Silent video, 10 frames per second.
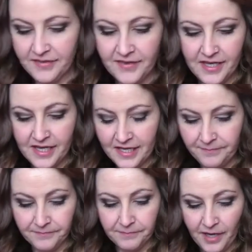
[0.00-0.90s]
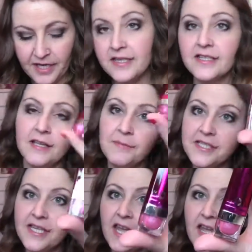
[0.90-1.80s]
The Miner's
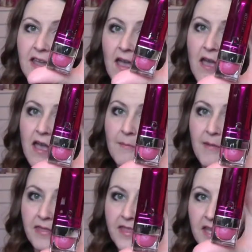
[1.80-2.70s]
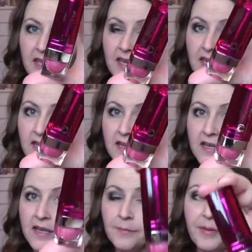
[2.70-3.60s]
Lipstick, I think
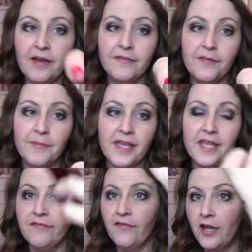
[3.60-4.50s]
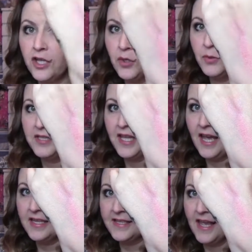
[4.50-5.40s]
better for me if I use it
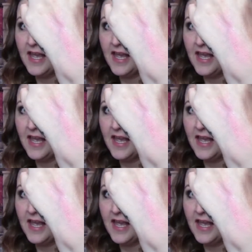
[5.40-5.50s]
as